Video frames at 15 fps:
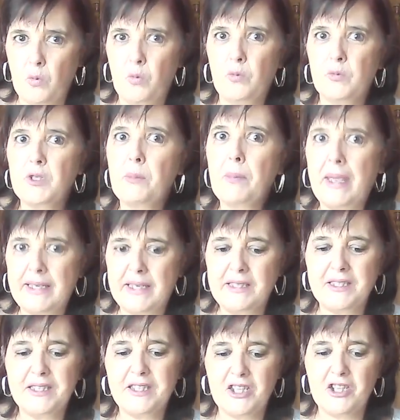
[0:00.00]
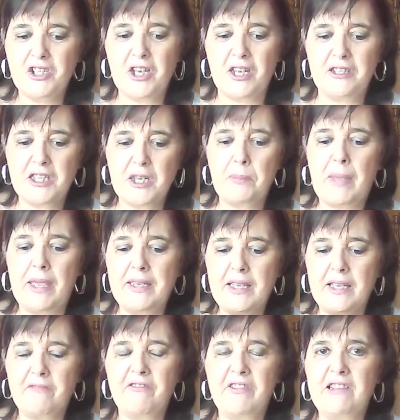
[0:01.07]
to make a decision, to make
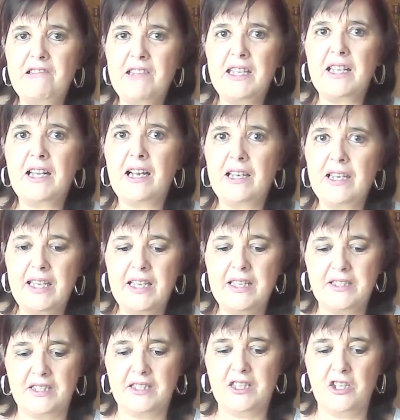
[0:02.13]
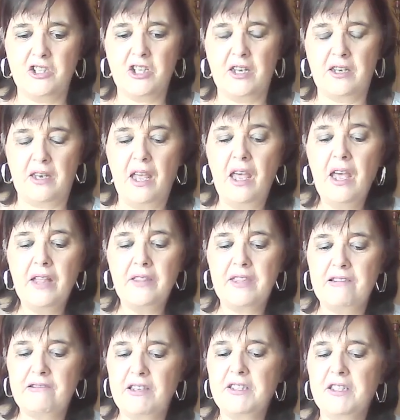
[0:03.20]
a very clear decision.
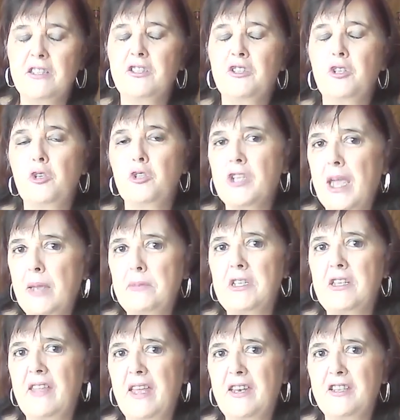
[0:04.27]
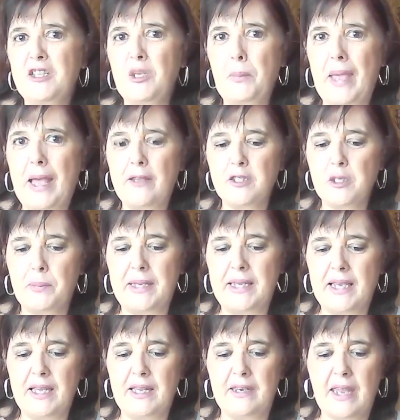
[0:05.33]
There is this new chapter that is about to
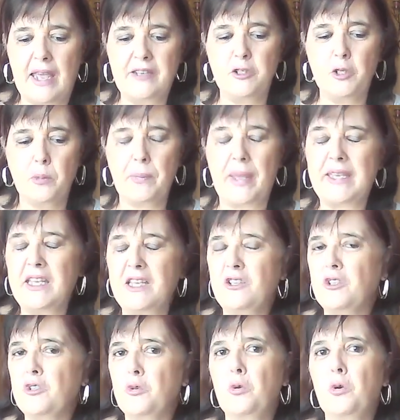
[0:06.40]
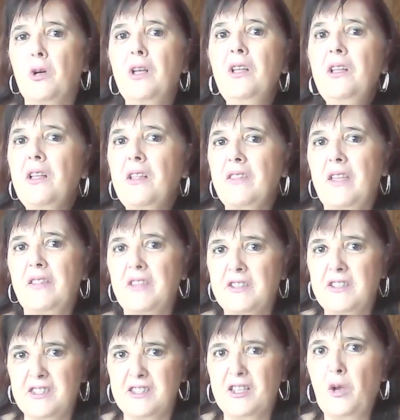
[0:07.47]
begin, and you're making sure that this
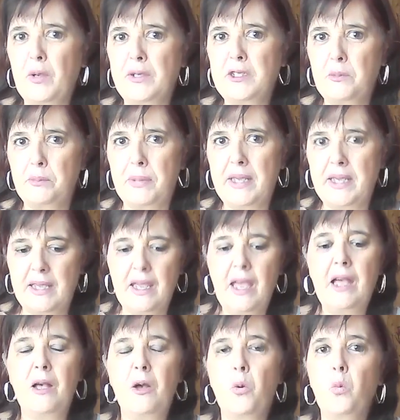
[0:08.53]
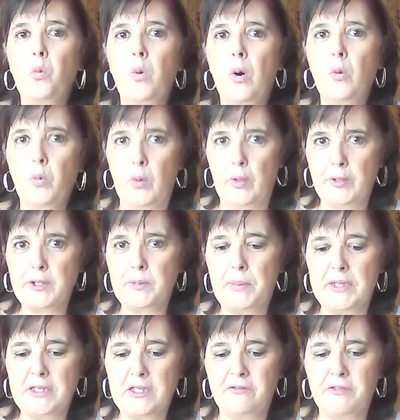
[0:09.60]
is going to be what works
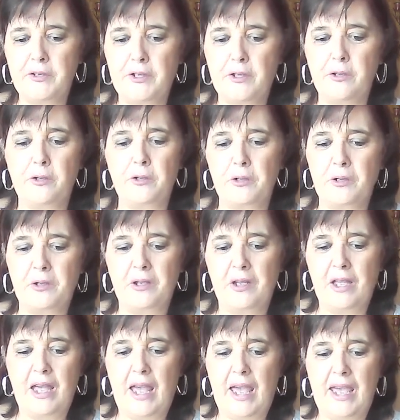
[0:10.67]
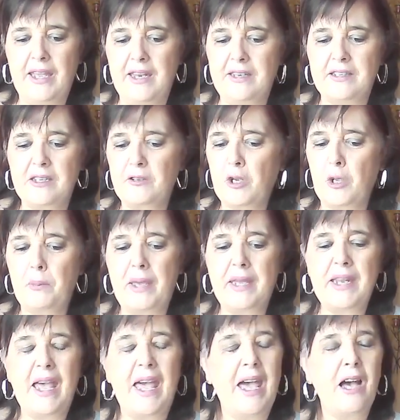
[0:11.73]
best for you. And no
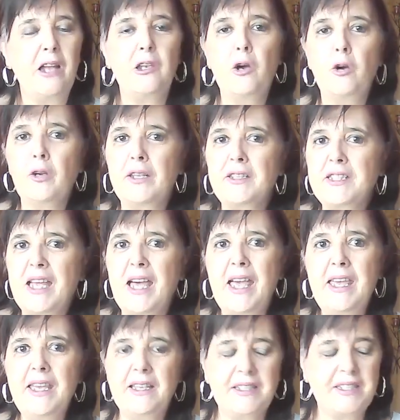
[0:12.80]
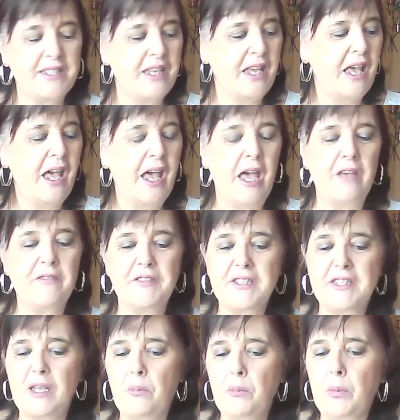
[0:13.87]
matter how long it takes, if
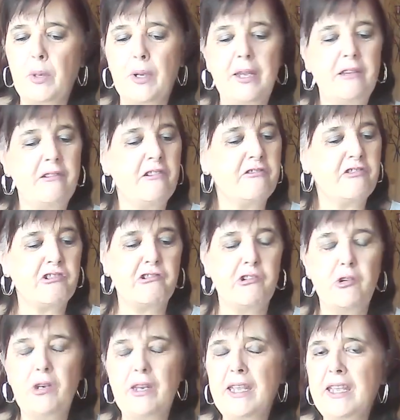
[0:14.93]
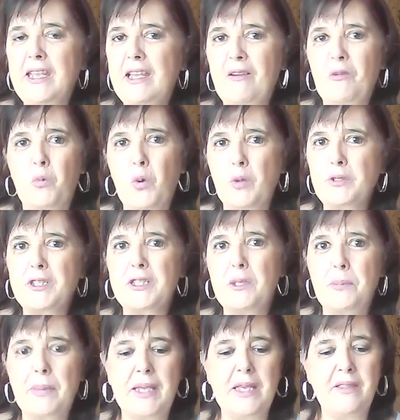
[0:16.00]
somebody truly wants to
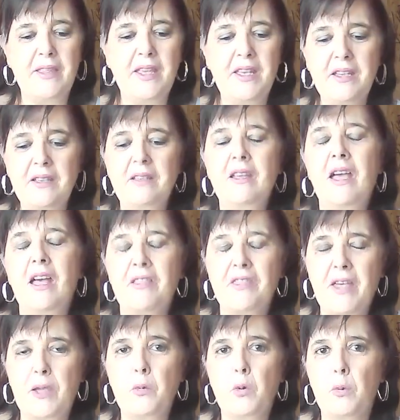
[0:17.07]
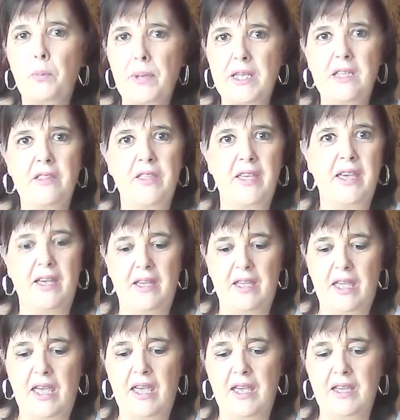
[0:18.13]
be there, they will be there.
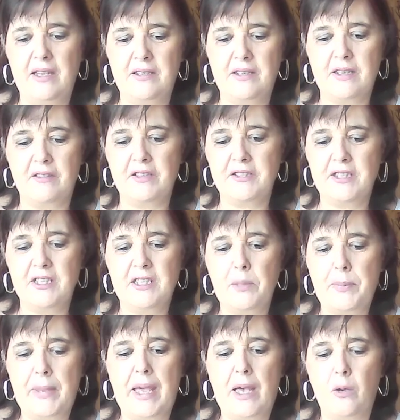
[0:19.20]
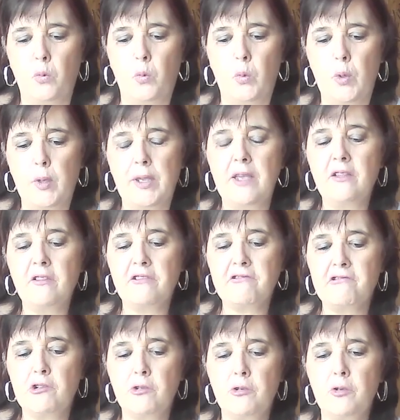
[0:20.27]
And this is about working
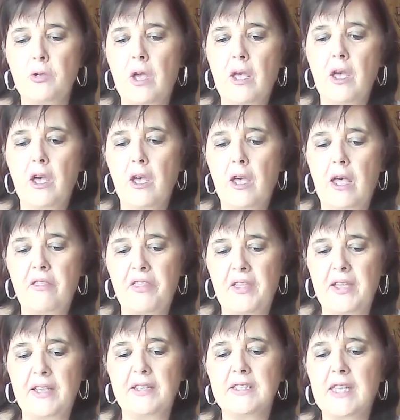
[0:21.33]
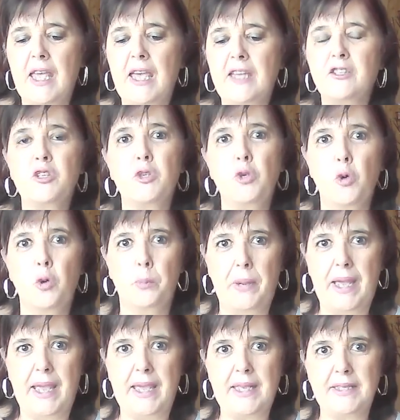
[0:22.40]
through things at your
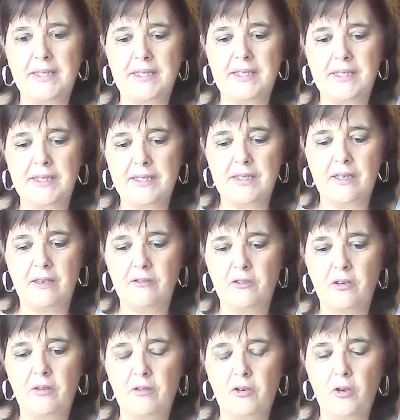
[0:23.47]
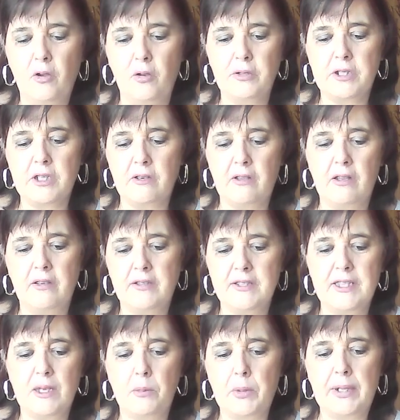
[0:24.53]
pace, not
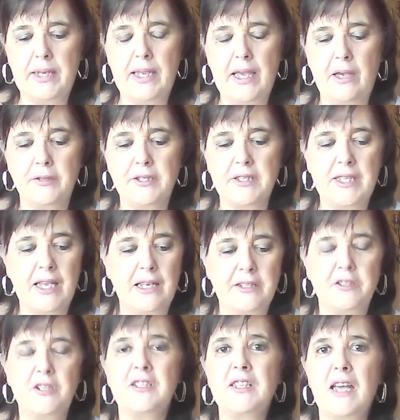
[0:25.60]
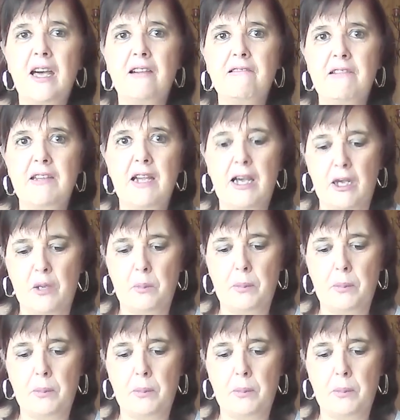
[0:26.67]
somebody else telling you to hurry up.